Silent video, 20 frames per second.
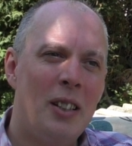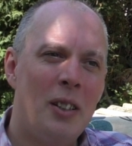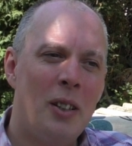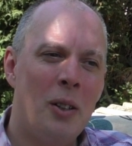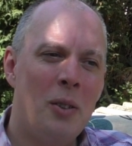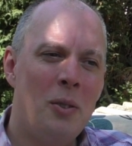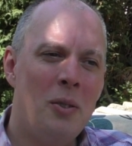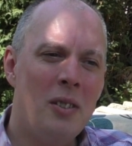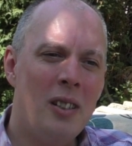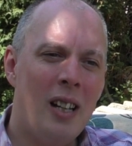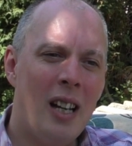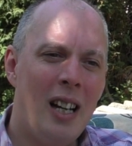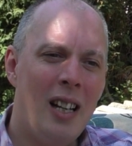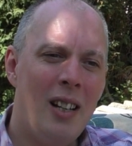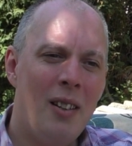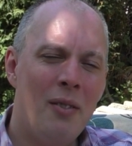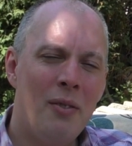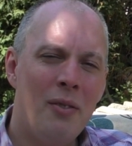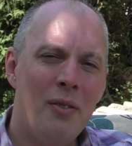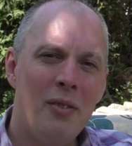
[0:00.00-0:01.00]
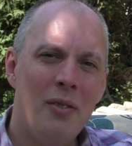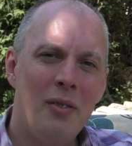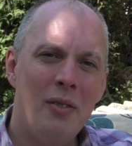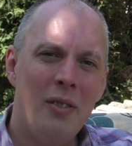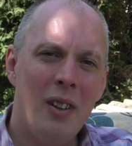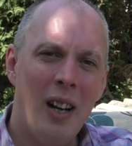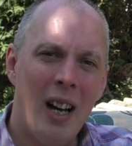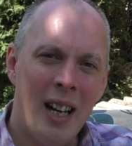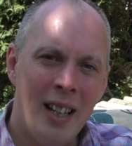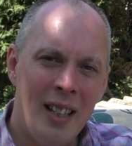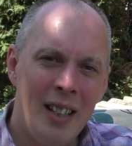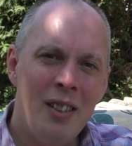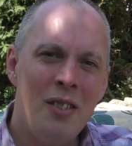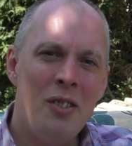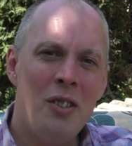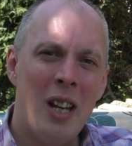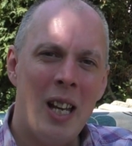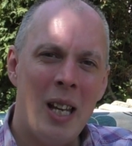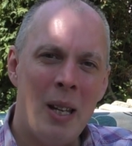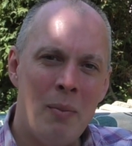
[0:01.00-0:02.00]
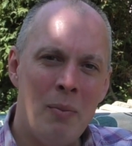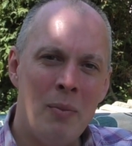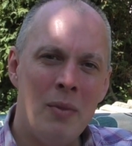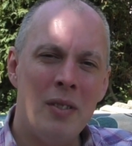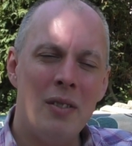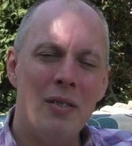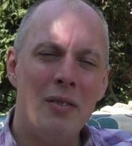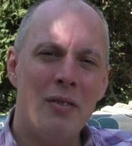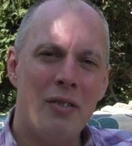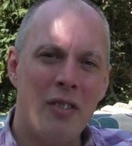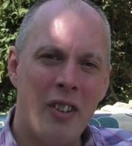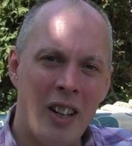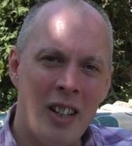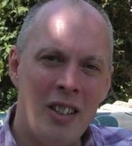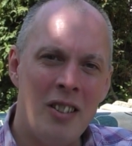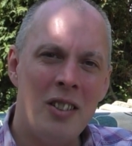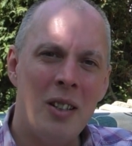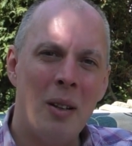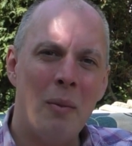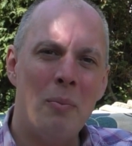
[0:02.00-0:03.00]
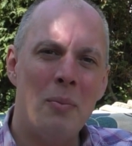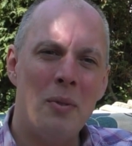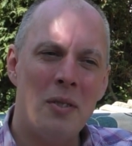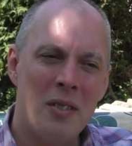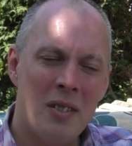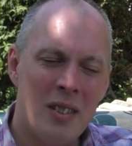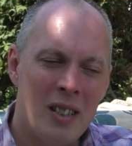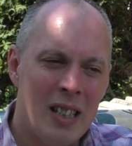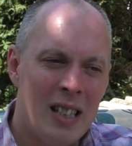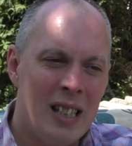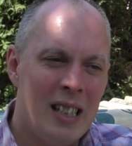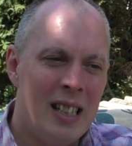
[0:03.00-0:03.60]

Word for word: Those kind of unashamed friendships,